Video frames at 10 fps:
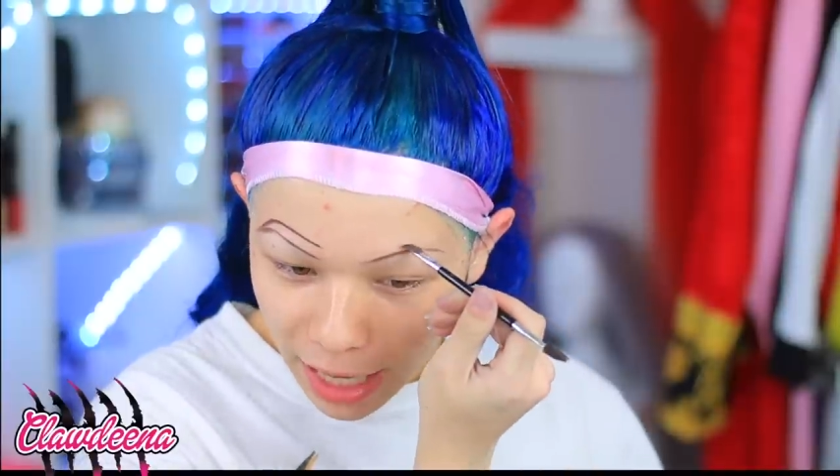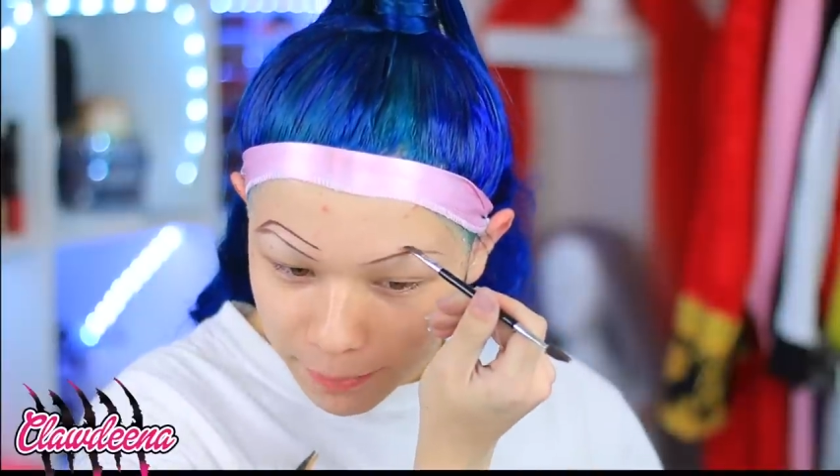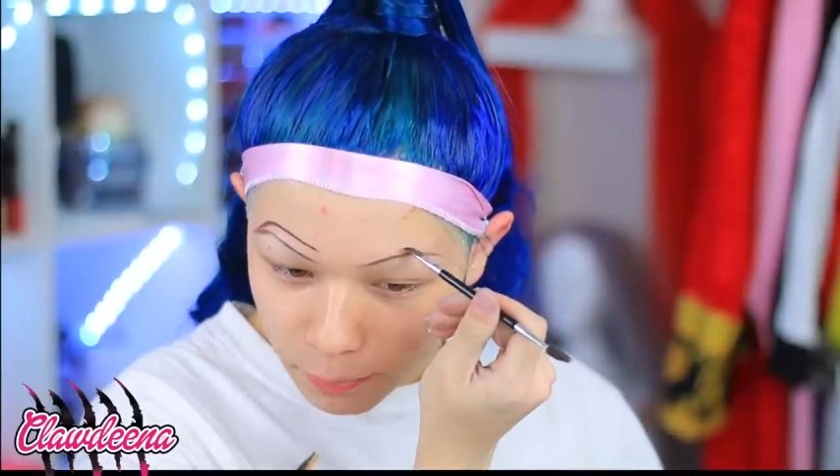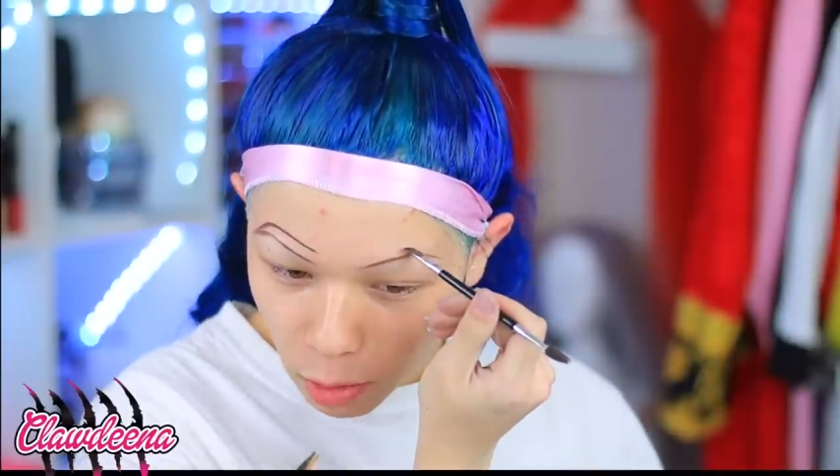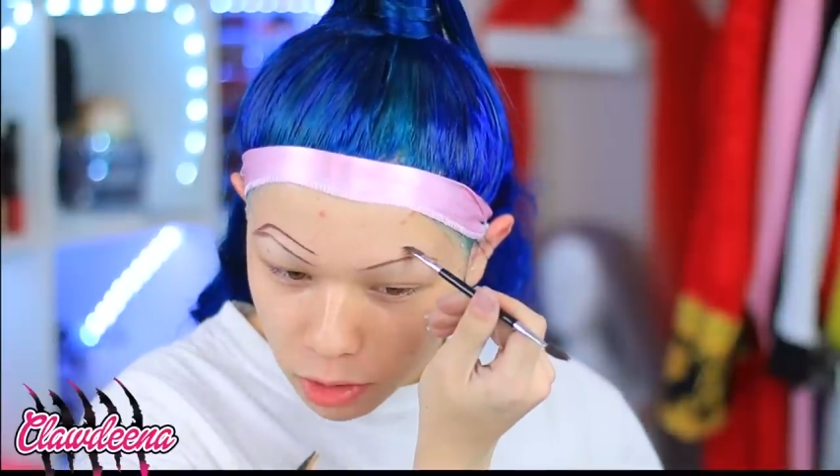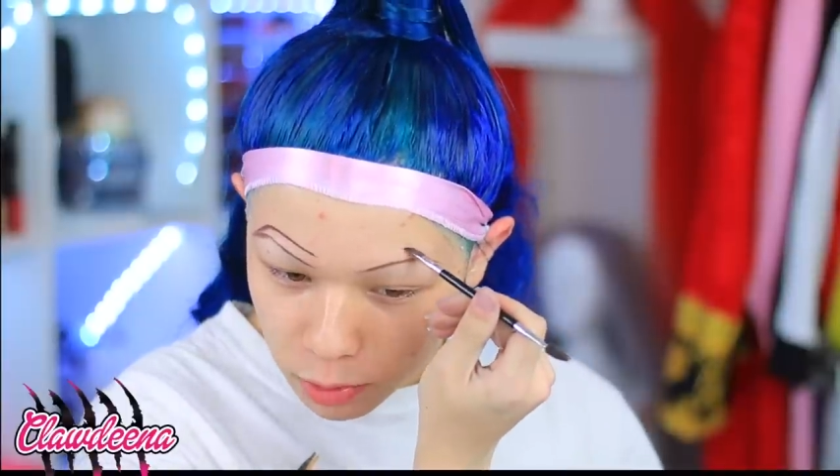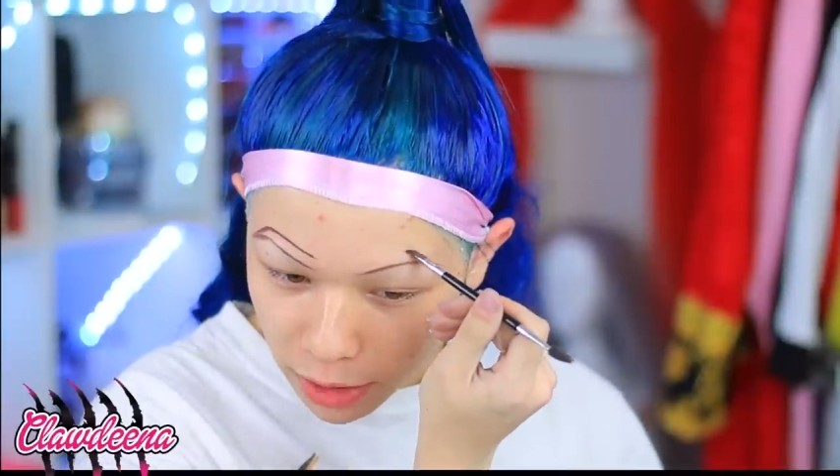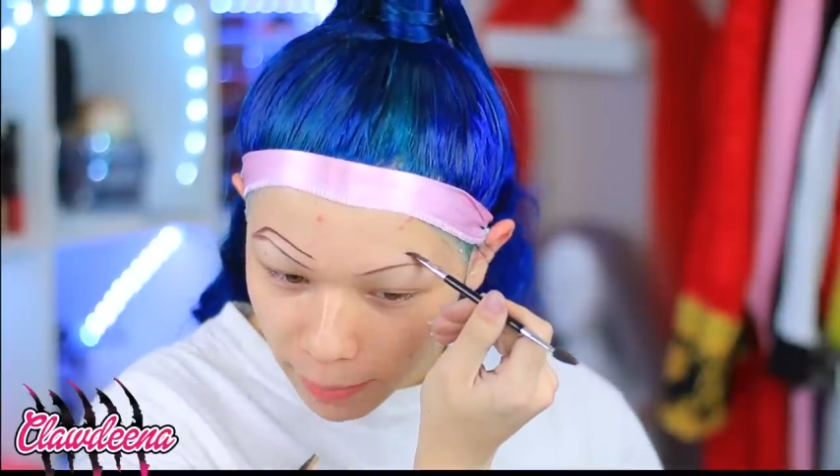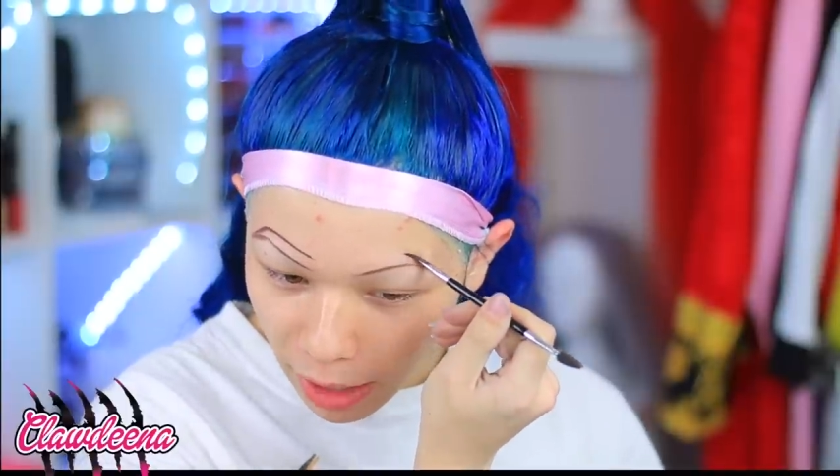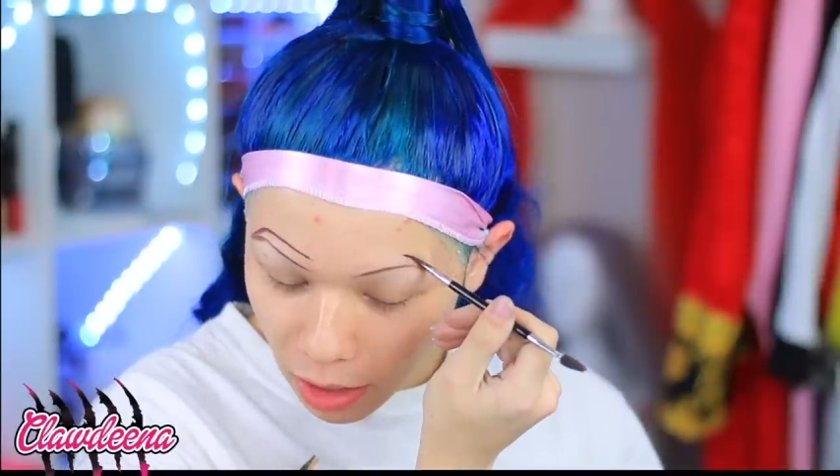I'm most worried
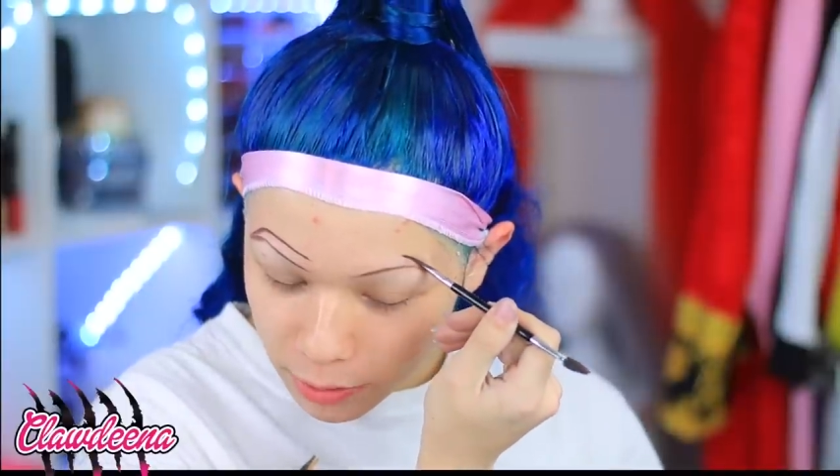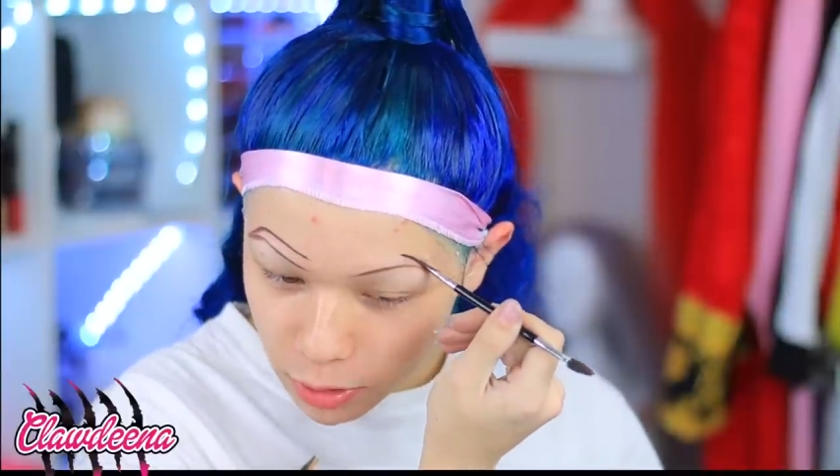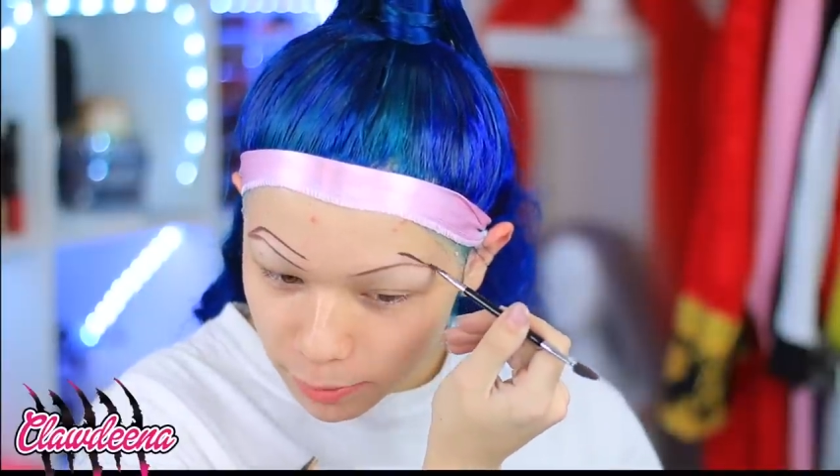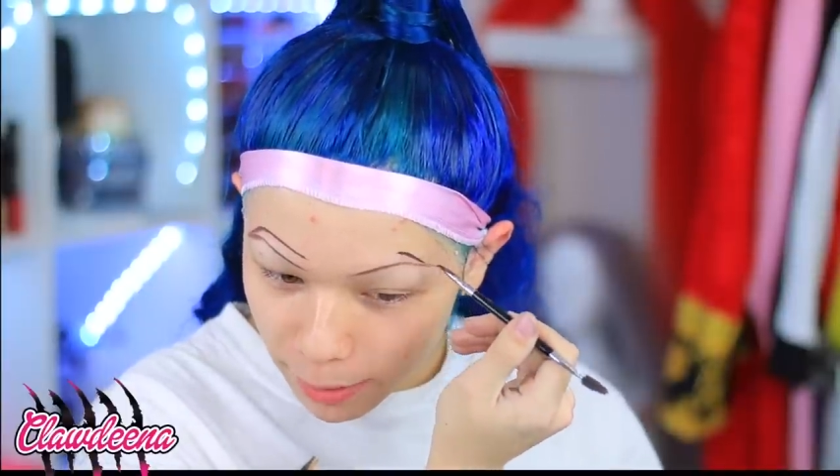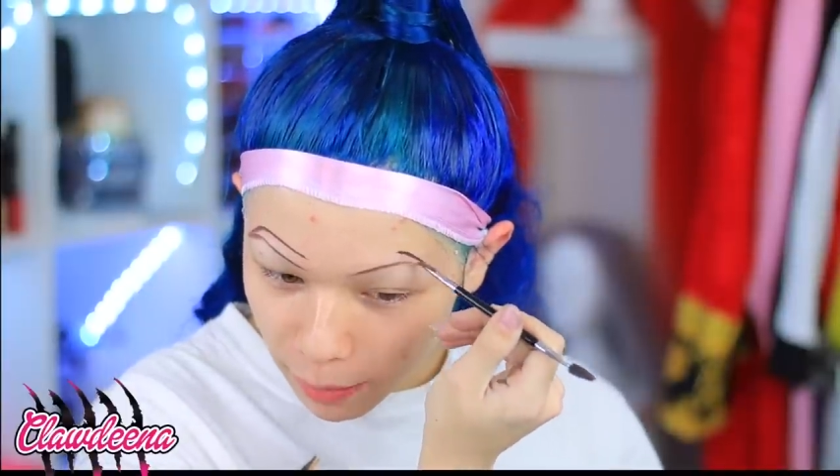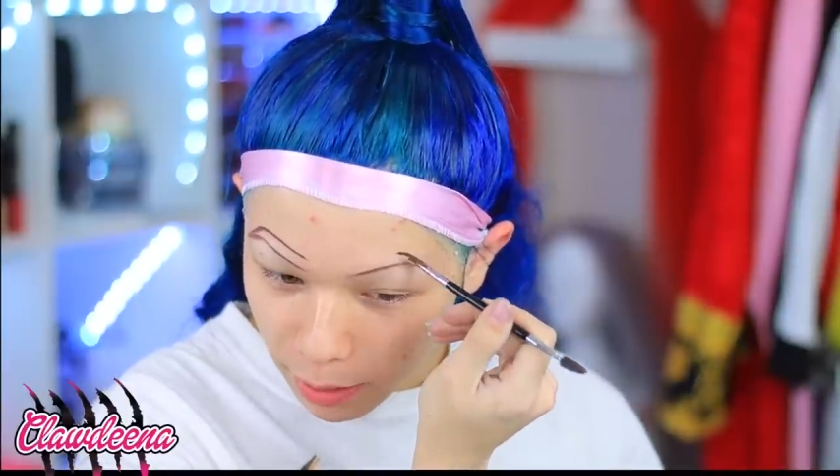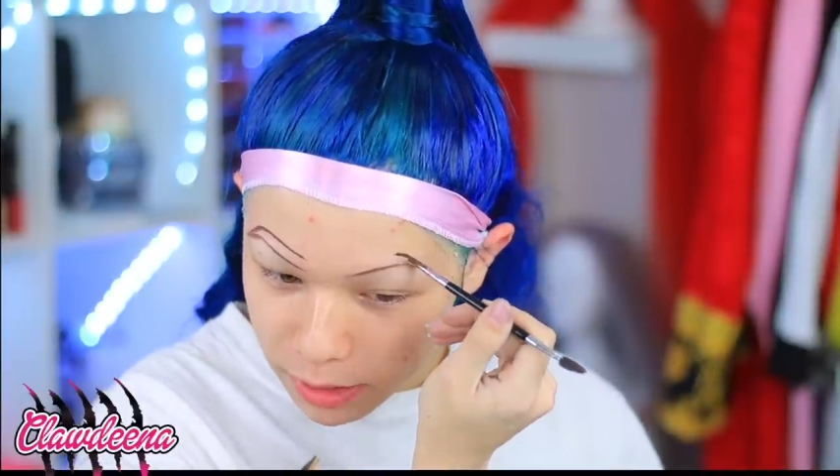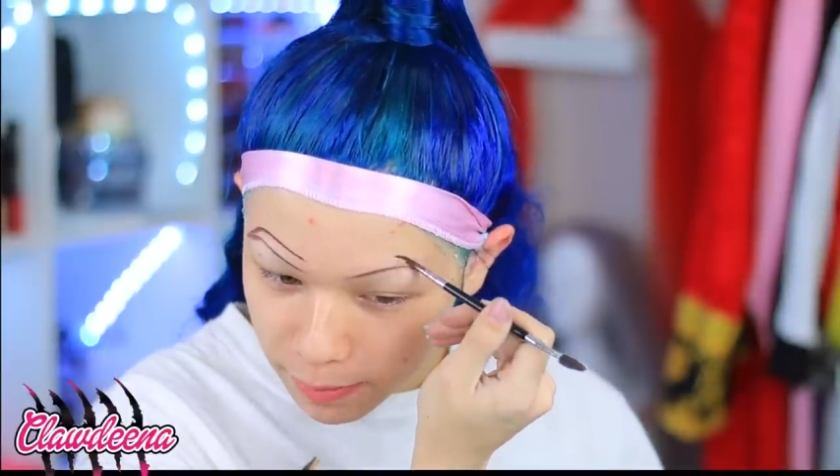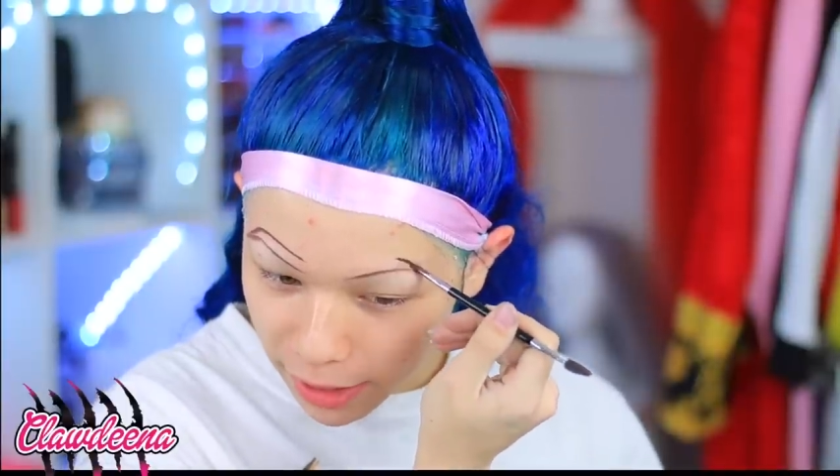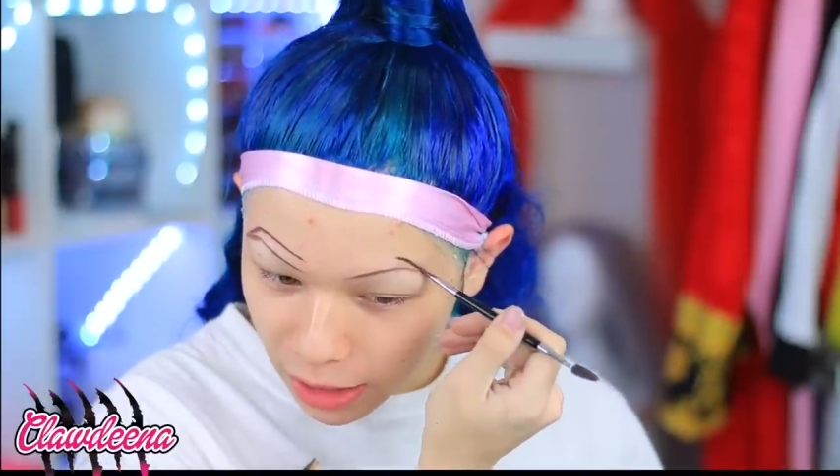about how I'm doing my mom's
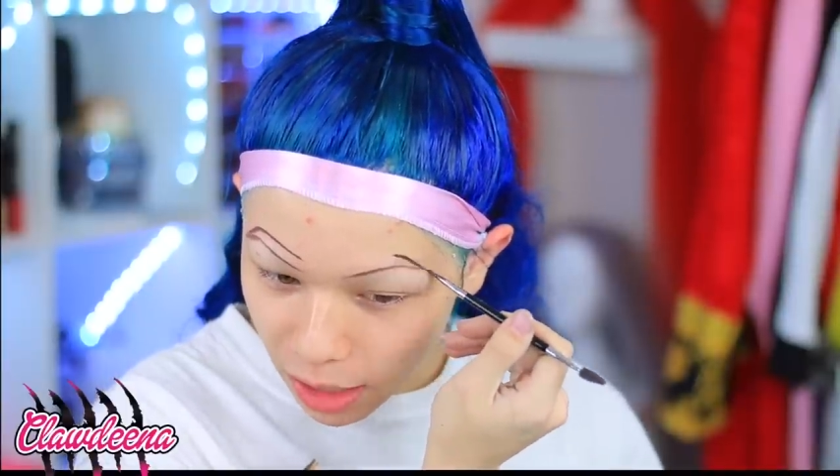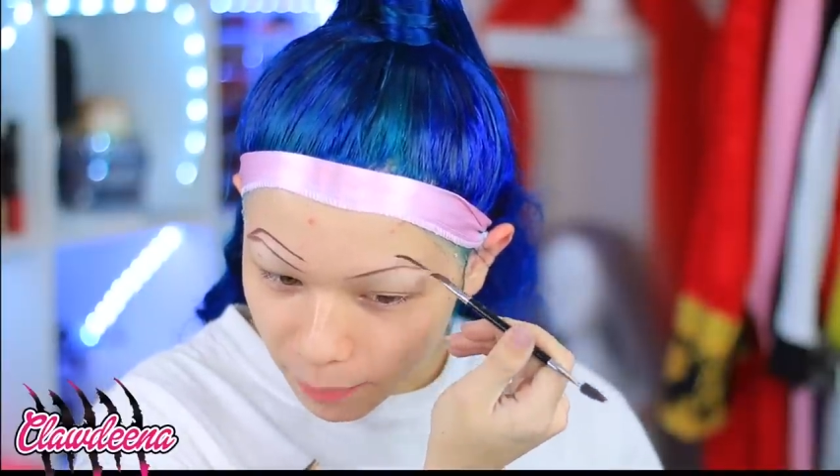makeup,